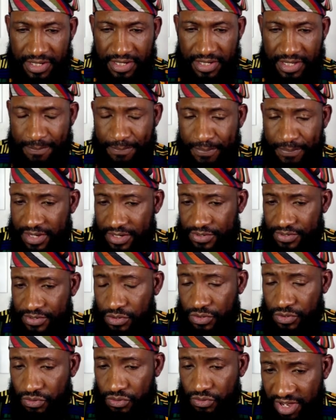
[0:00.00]
appears
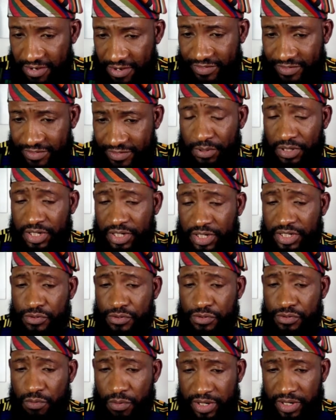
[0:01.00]
not to have the
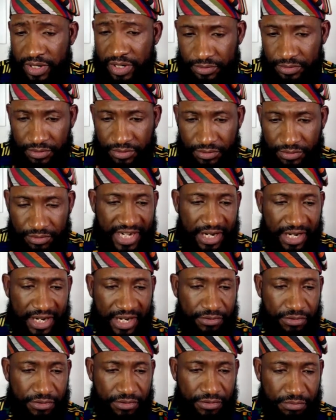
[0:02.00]
political will to
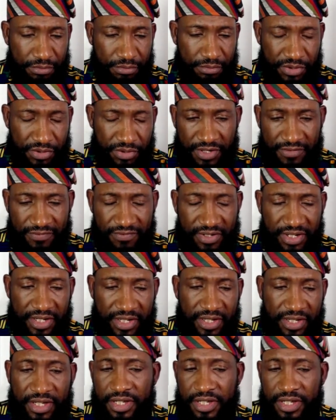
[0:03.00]
tackle most of the